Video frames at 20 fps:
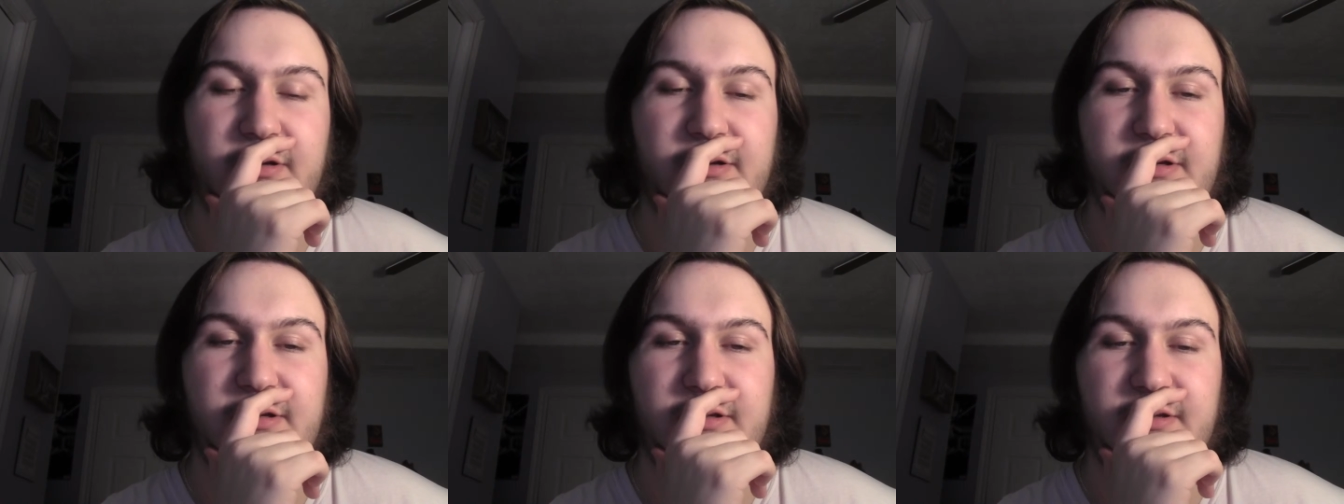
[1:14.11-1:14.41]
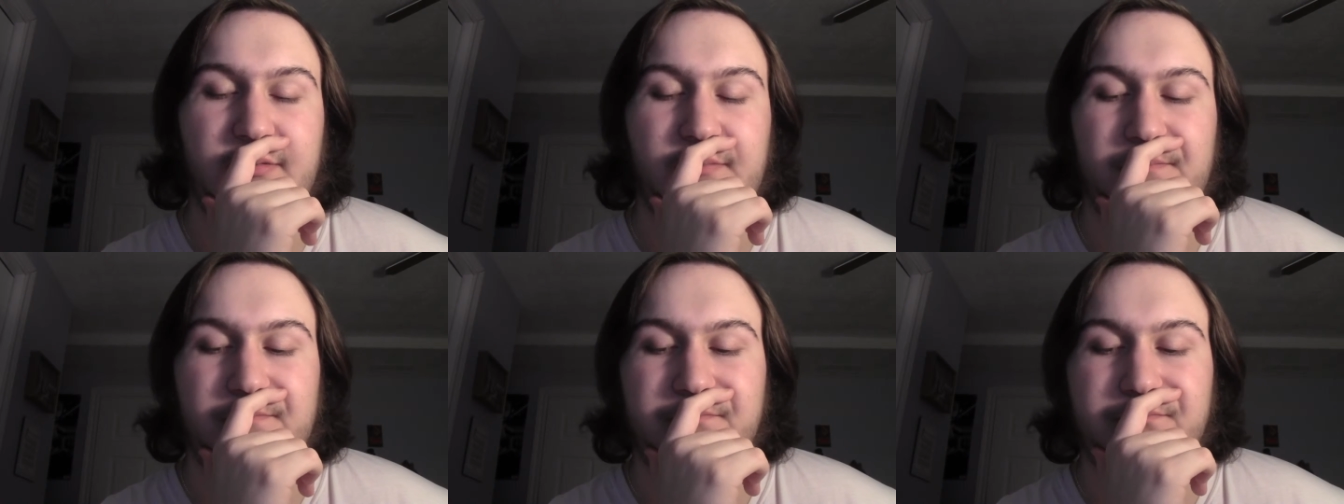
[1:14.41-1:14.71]

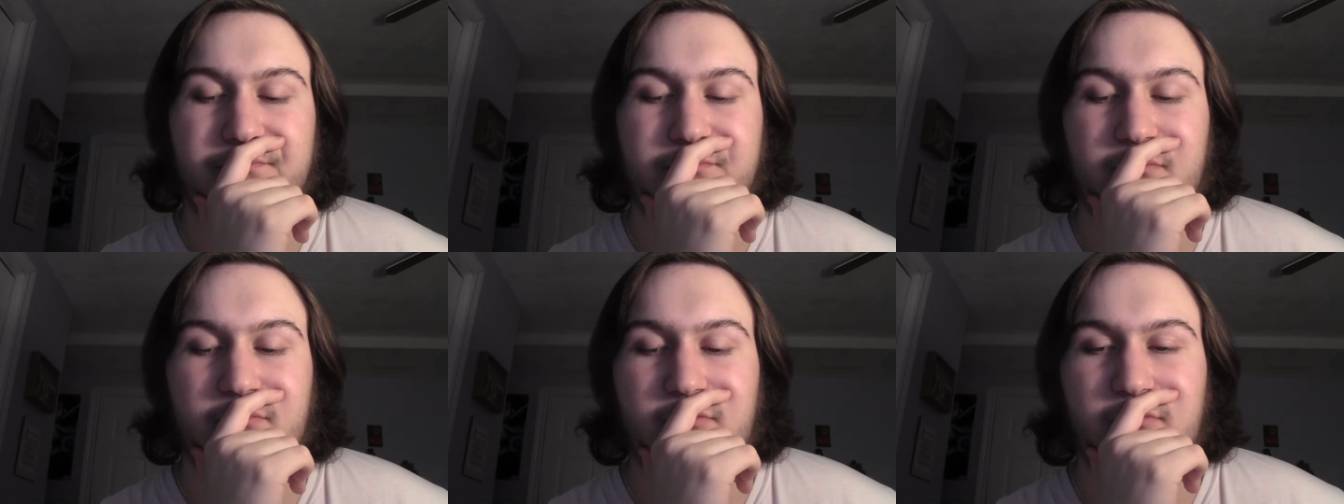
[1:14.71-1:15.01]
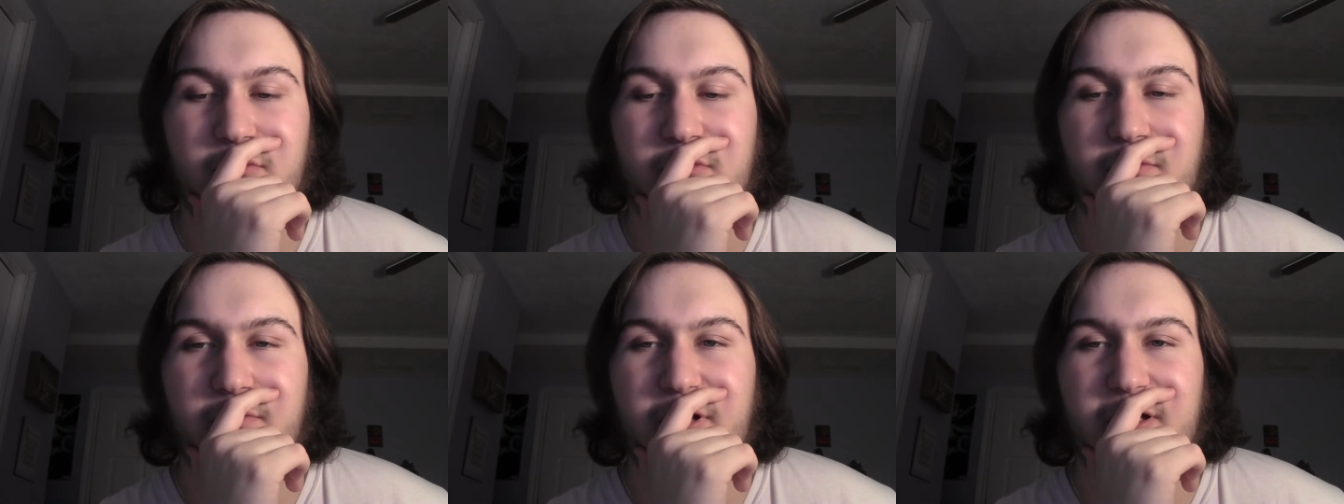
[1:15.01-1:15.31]

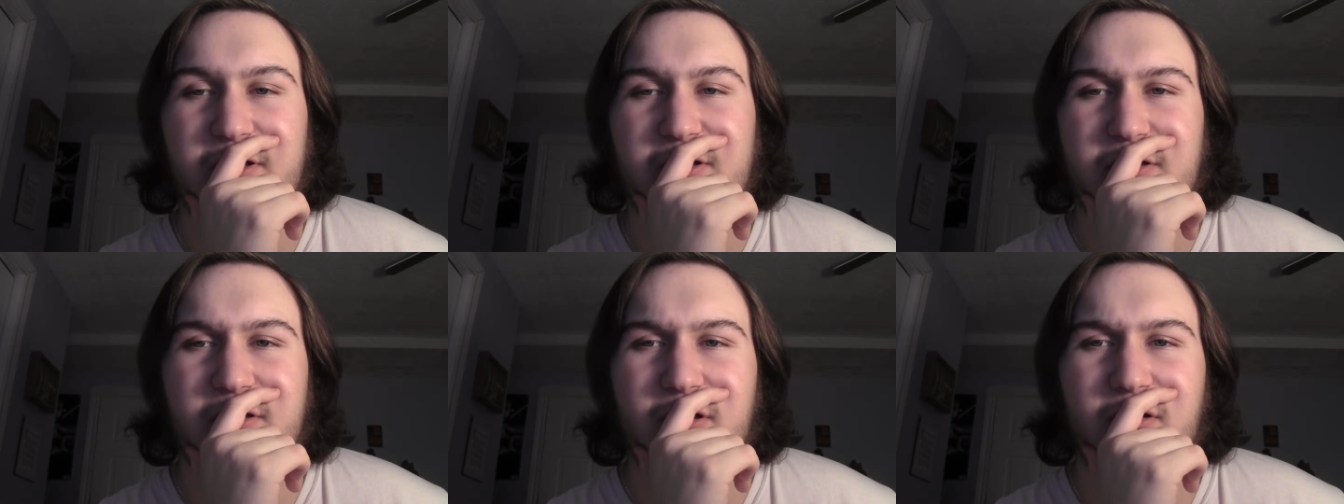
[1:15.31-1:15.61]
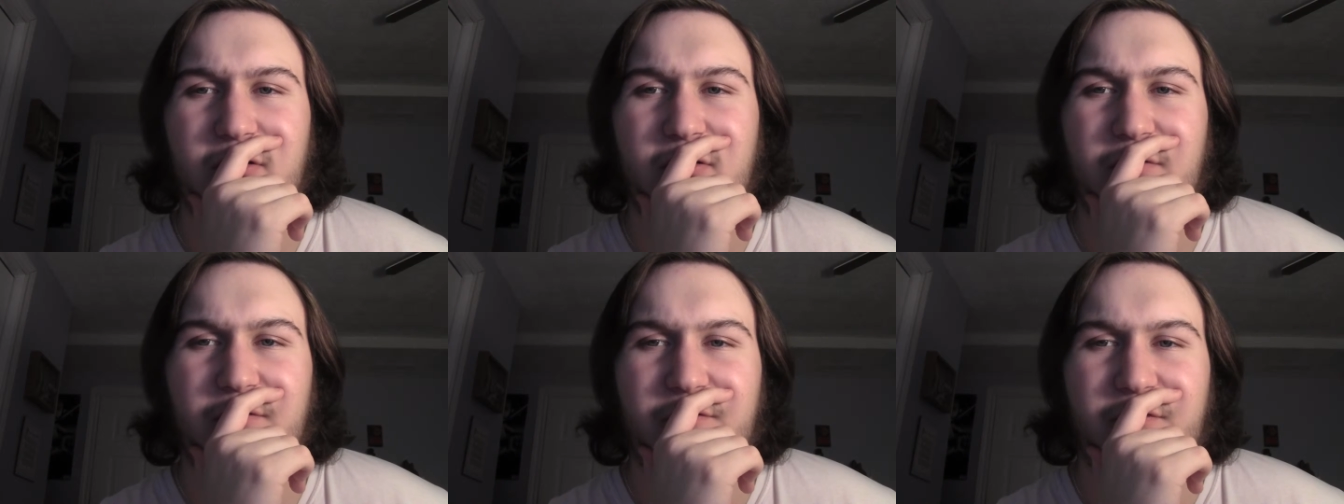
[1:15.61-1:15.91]
who best known